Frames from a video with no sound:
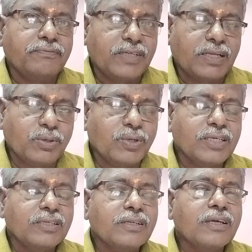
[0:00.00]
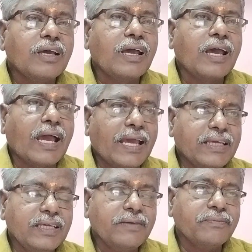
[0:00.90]
Number one,
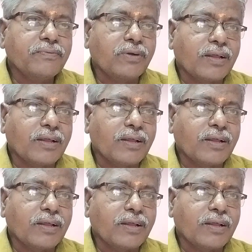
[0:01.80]
I, for